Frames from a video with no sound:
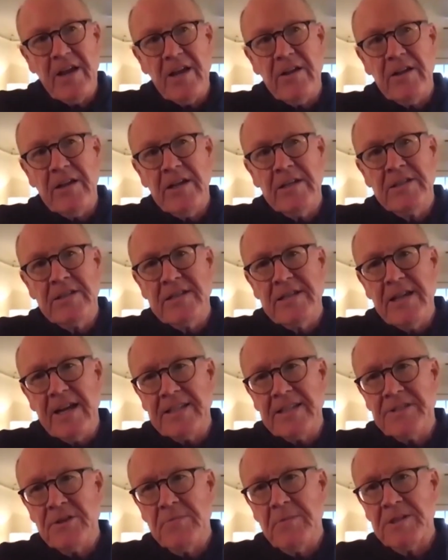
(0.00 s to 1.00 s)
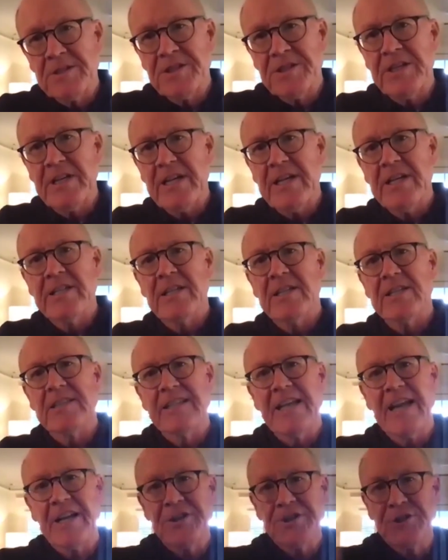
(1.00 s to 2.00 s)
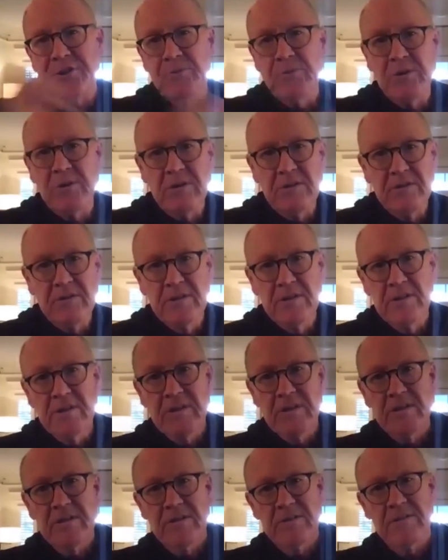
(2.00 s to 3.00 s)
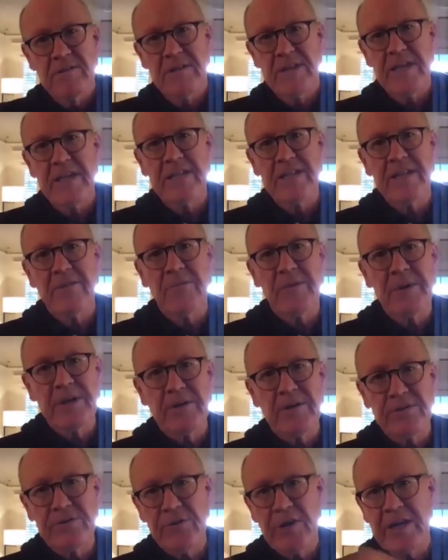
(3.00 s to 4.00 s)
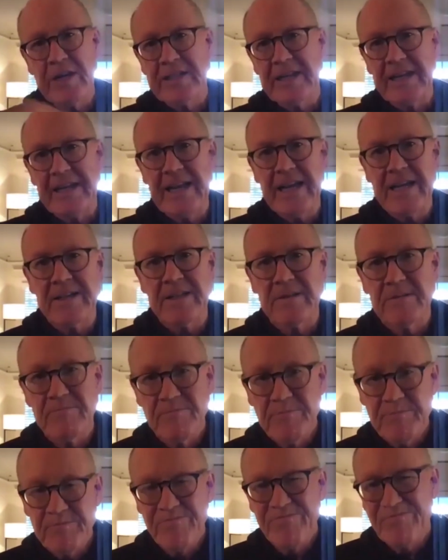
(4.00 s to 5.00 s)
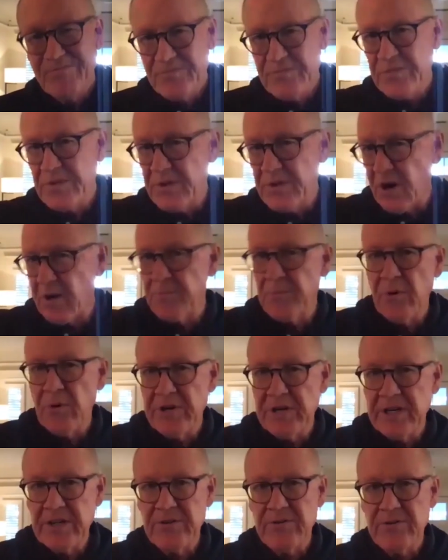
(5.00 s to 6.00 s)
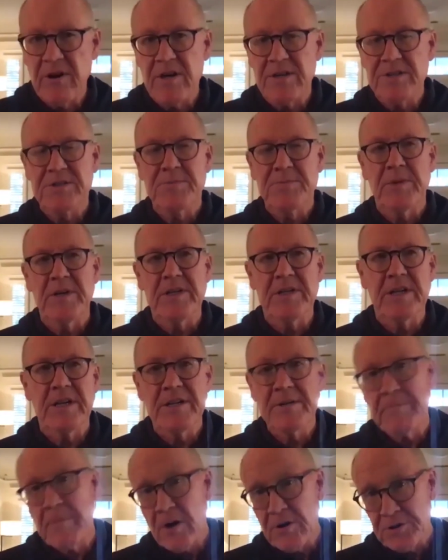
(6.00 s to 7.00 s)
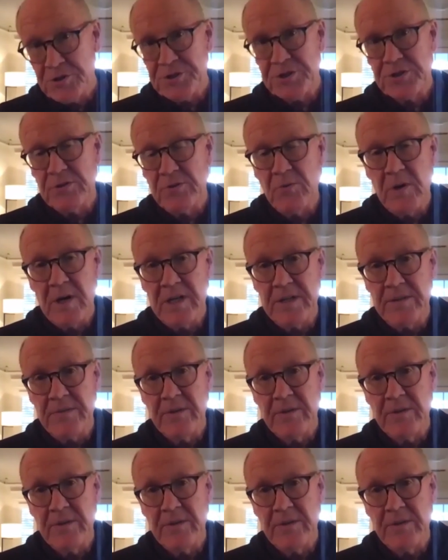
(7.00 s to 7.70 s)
It's not so much an intellectual thing that we are trying to get our point across, but an emotional one.